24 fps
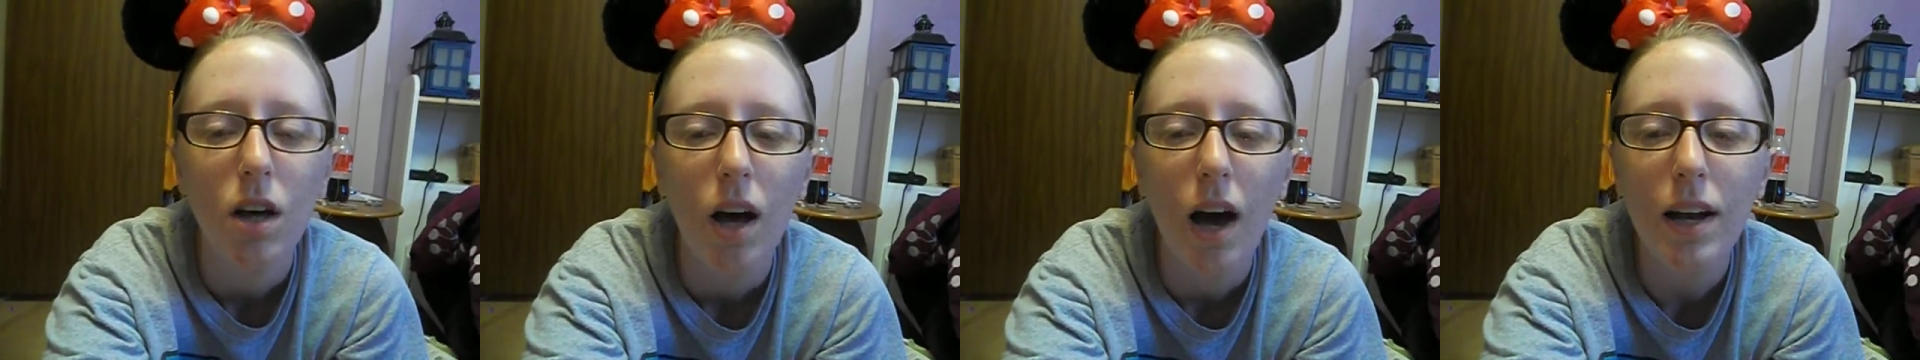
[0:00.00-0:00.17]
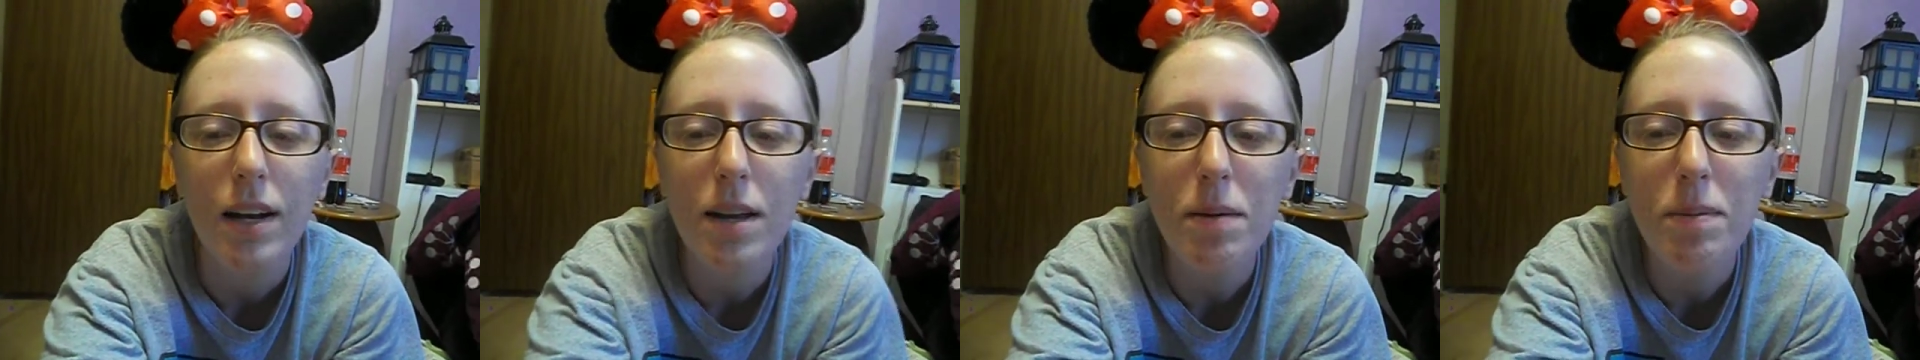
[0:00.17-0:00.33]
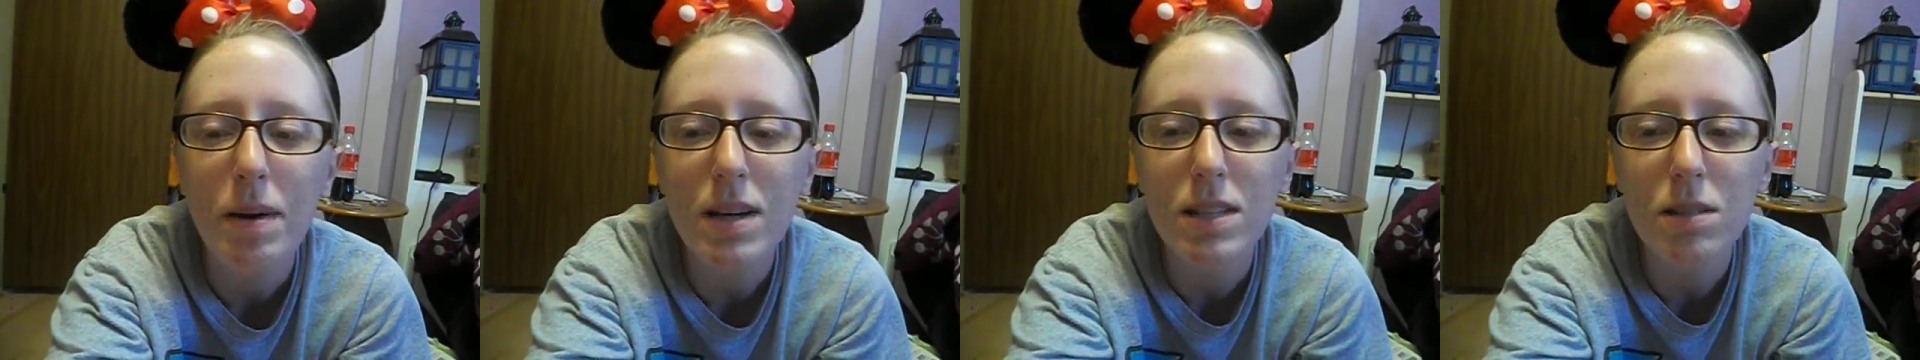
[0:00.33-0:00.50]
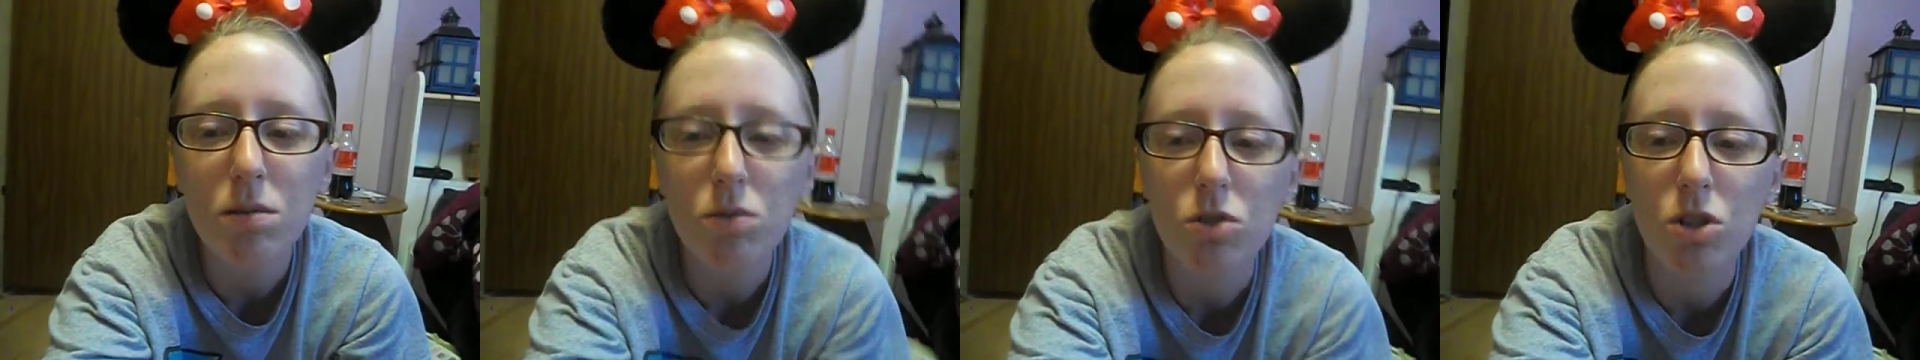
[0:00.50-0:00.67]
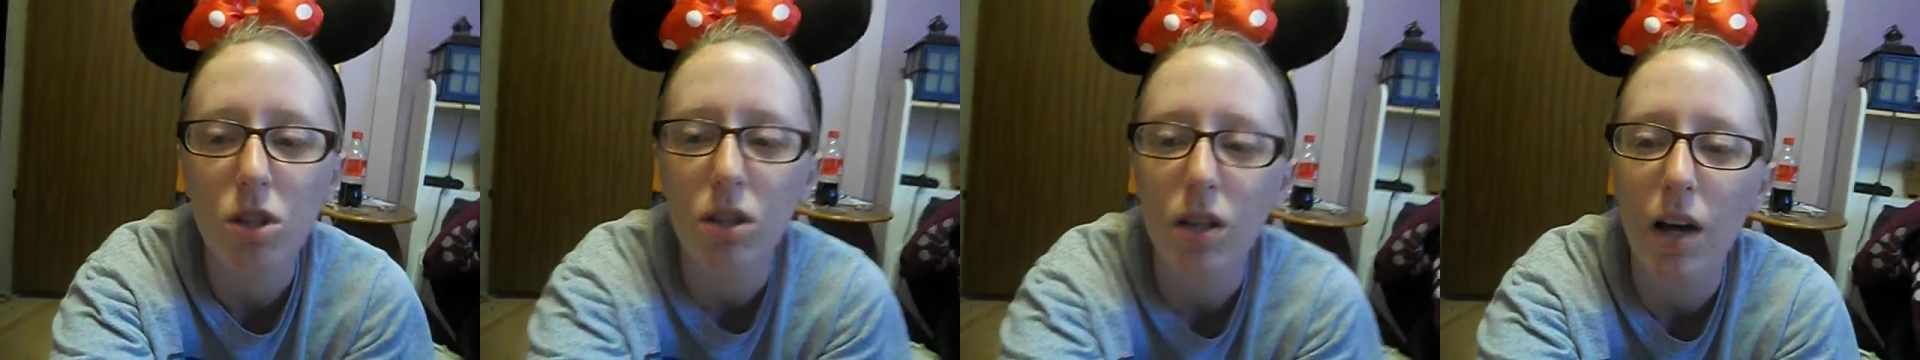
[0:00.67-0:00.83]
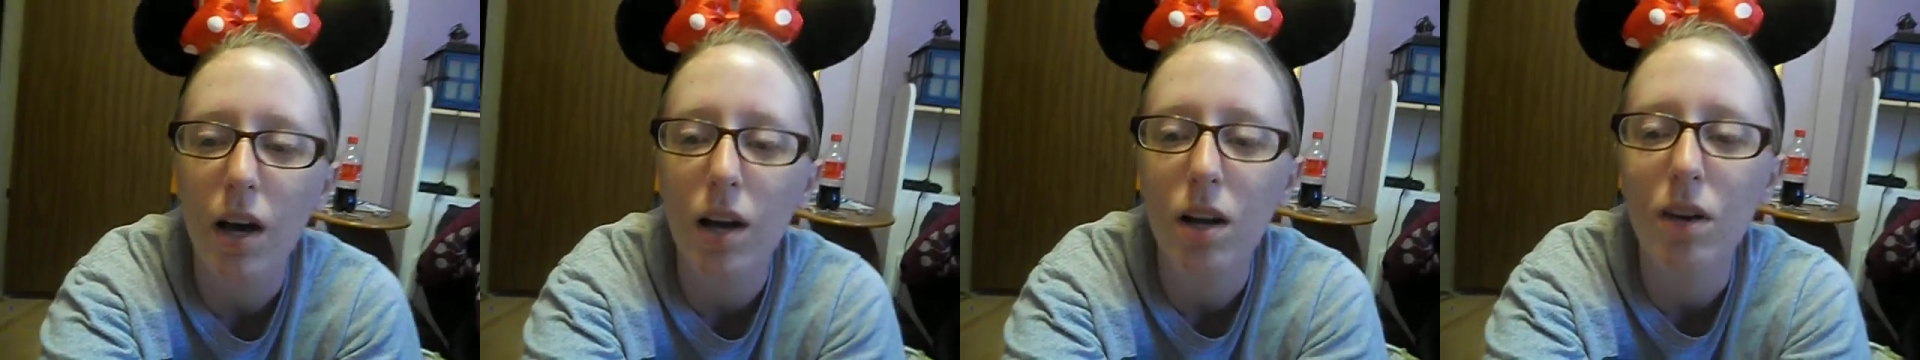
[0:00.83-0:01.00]
I did buy some
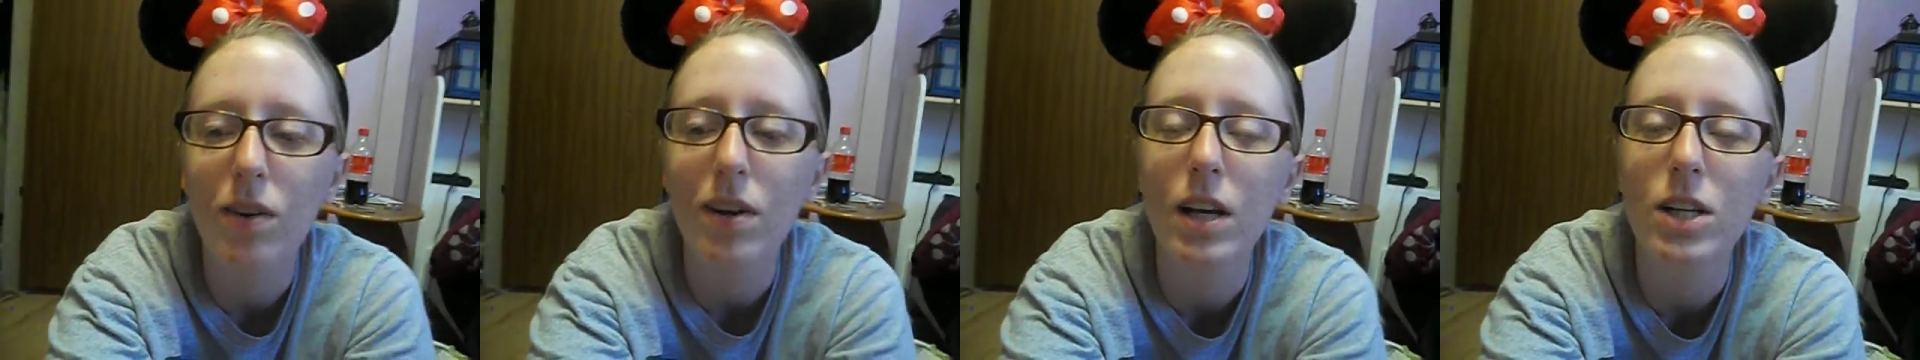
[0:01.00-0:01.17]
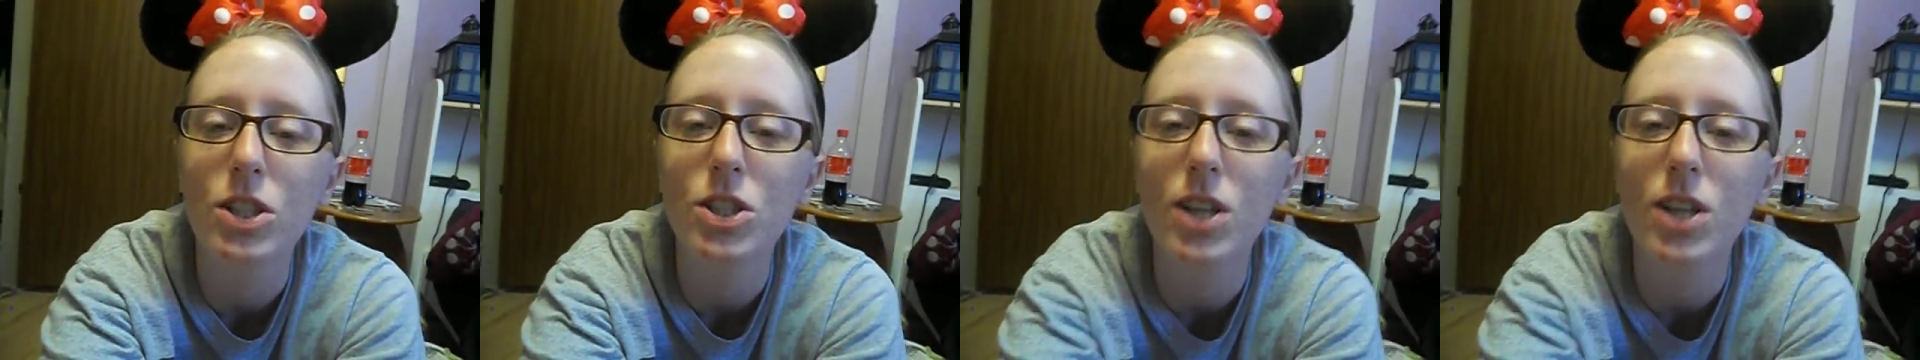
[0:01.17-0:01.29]
gelato, and I